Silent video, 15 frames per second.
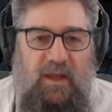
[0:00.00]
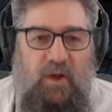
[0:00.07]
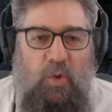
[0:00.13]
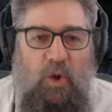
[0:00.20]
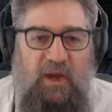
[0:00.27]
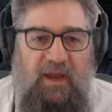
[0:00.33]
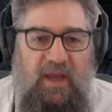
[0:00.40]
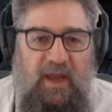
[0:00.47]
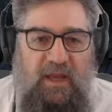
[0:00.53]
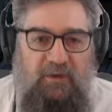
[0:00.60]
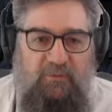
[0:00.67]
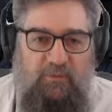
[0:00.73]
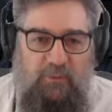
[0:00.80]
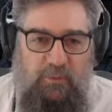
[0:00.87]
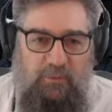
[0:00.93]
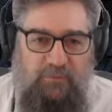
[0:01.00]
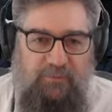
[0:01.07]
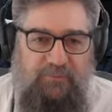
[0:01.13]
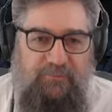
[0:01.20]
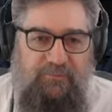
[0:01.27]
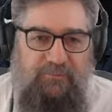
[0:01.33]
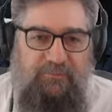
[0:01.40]
quite a handful.
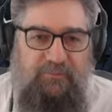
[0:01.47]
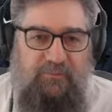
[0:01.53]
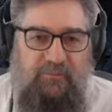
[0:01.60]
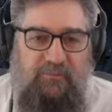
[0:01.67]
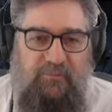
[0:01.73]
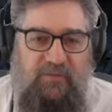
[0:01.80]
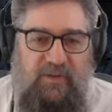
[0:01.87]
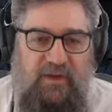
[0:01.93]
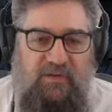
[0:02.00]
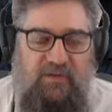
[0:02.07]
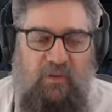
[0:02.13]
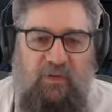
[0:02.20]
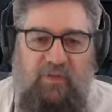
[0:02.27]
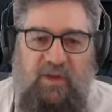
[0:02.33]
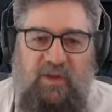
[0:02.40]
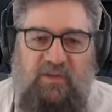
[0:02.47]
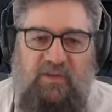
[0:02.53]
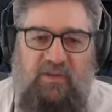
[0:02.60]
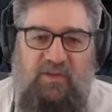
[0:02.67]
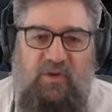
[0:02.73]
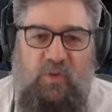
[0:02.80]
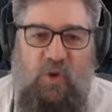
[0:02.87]
So I think
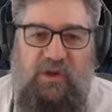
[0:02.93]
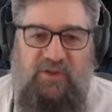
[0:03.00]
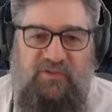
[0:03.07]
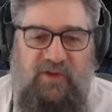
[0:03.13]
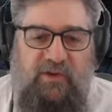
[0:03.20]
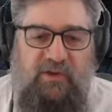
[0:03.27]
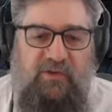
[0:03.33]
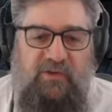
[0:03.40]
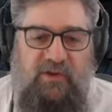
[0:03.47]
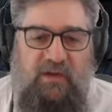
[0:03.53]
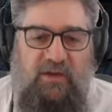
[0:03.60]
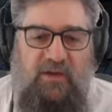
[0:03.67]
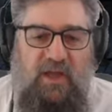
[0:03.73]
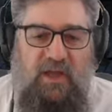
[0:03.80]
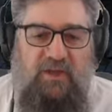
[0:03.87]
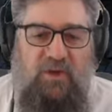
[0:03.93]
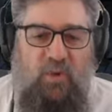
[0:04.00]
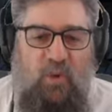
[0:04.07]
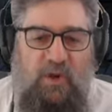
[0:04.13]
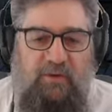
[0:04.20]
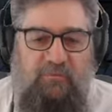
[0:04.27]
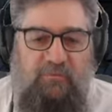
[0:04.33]
it's quite challenging and
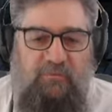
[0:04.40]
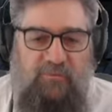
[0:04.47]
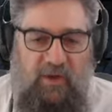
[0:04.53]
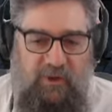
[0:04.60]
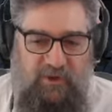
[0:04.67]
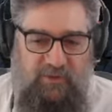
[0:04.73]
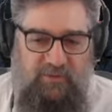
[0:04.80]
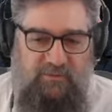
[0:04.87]
quite fun.